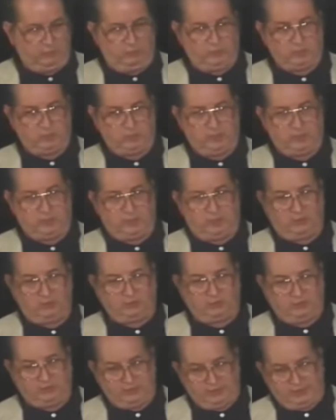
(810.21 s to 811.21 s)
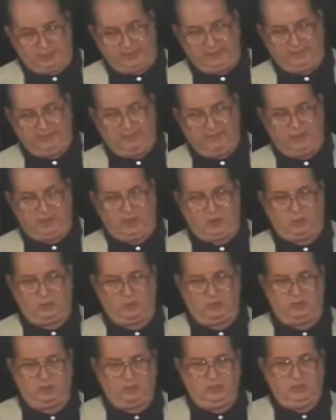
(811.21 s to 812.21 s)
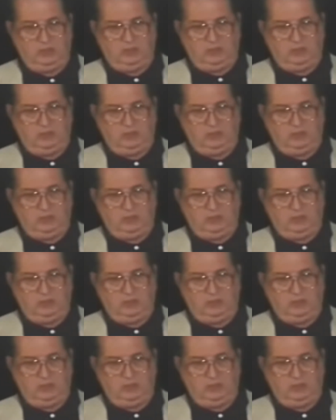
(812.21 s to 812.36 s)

which we call today our